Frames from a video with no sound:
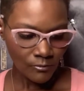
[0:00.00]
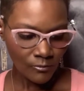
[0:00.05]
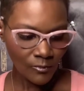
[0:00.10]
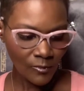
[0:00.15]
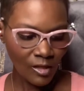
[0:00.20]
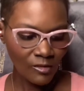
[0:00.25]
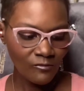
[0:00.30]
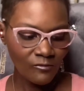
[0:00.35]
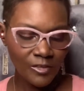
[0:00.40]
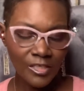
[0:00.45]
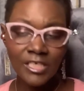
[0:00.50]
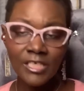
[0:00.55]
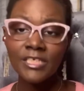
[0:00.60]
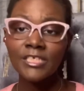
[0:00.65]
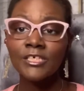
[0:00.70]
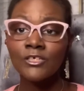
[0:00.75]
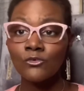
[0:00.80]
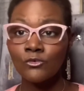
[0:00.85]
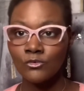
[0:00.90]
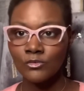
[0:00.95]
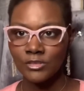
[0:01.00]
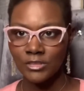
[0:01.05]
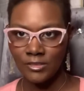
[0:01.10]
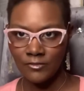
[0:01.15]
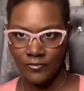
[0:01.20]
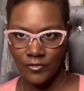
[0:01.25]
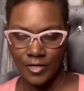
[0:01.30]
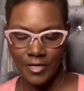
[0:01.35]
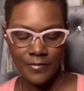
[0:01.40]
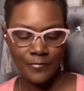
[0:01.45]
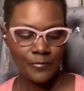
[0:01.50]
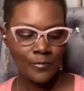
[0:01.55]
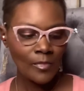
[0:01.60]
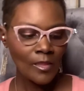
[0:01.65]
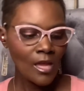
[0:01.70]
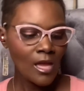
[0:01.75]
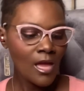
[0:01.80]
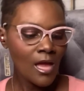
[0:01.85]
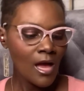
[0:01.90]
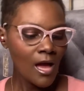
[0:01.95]
vegan and cruelty free.
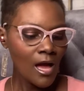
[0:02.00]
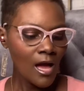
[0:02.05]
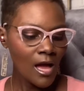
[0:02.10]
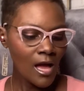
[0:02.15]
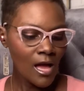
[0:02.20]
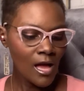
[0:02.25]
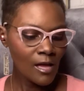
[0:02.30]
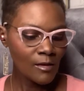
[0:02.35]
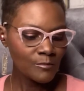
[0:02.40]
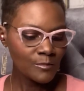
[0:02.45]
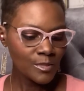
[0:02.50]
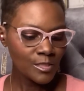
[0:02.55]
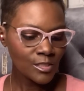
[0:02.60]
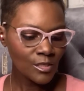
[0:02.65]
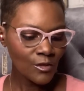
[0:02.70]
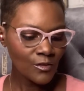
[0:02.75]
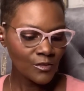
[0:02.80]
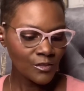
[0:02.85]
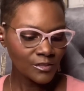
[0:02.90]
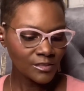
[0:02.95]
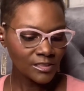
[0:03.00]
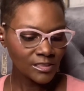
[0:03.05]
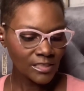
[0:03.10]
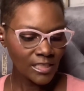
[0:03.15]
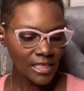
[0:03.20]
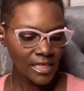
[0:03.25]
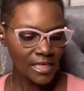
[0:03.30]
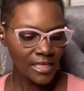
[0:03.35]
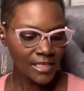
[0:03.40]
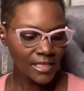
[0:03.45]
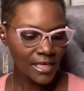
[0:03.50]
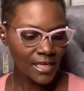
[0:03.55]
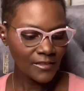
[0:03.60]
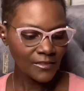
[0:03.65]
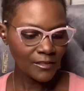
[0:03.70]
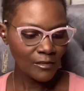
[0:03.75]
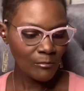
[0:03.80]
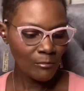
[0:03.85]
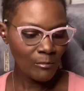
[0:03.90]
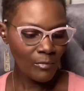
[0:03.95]
Um, so they're saying that
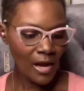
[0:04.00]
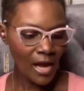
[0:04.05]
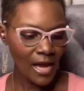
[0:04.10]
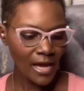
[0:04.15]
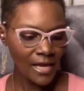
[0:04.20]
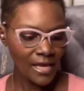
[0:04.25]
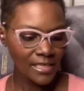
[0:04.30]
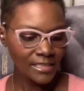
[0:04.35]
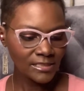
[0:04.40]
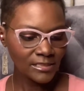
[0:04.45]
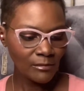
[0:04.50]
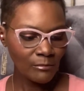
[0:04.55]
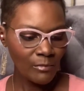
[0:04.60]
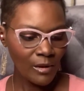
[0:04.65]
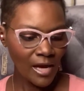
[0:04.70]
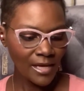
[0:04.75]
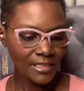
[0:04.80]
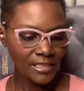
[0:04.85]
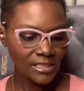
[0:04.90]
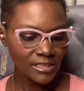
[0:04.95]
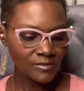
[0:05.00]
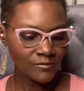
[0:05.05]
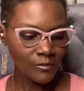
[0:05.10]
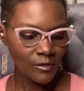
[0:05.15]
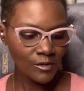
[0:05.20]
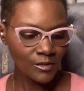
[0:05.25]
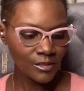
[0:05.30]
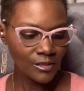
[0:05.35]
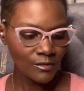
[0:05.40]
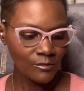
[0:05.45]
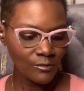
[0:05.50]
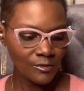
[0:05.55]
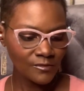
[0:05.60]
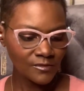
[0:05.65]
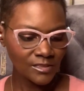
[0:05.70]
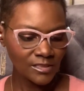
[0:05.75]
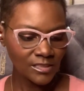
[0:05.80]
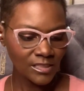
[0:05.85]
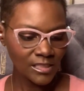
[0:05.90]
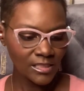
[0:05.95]
the body it's a body exfoliant with
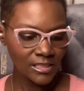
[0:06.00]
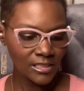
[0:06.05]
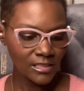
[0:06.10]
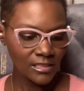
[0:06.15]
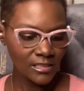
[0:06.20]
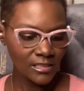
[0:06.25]
cili